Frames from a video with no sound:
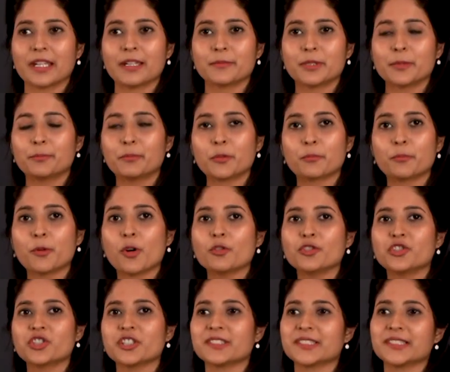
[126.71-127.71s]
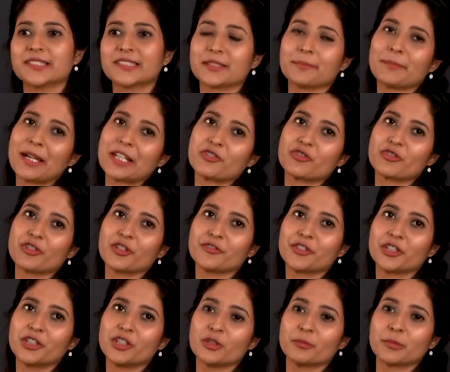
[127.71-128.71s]
The proportions and symmetry of
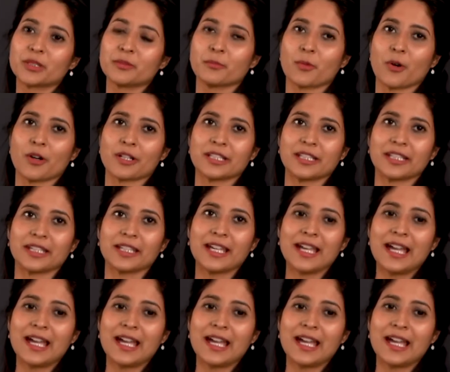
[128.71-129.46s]
the human body